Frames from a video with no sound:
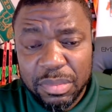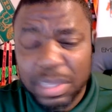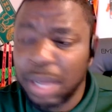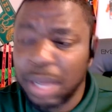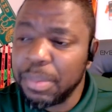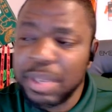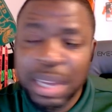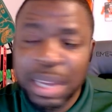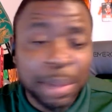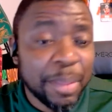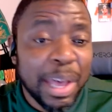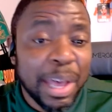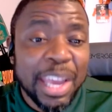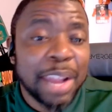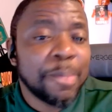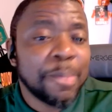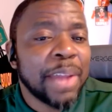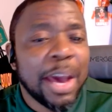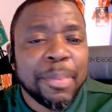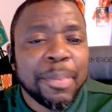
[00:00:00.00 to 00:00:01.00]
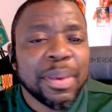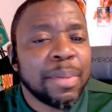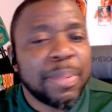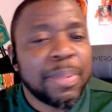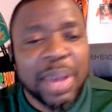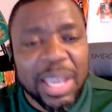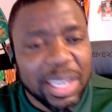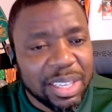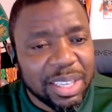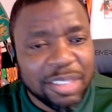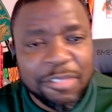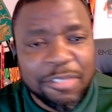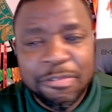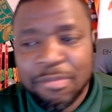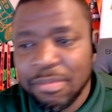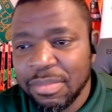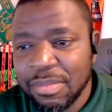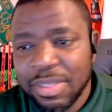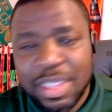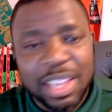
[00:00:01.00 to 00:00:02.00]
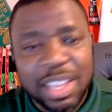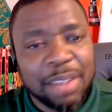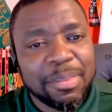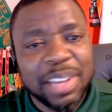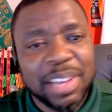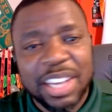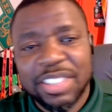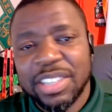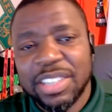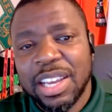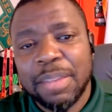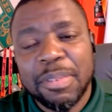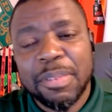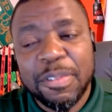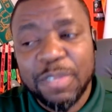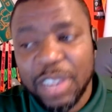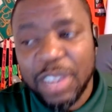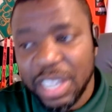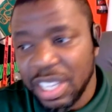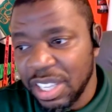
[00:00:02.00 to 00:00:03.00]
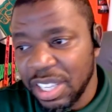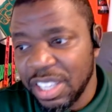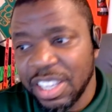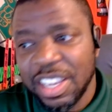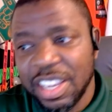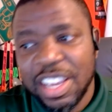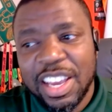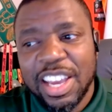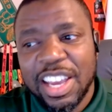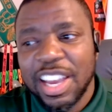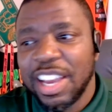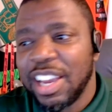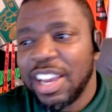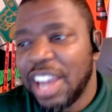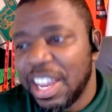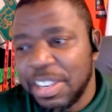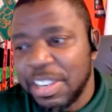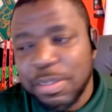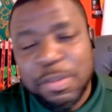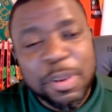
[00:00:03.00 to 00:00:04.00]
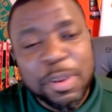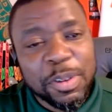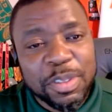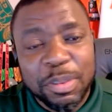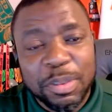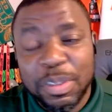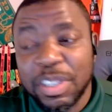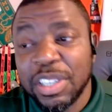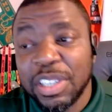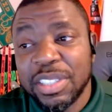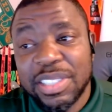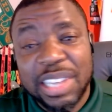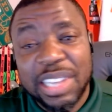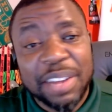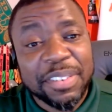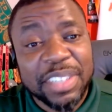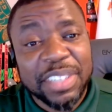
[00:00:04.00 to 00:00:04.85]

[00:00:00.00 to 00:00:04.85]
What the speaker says: I mean, I'm not being petty. I'm not trying to be funny. I do know some good South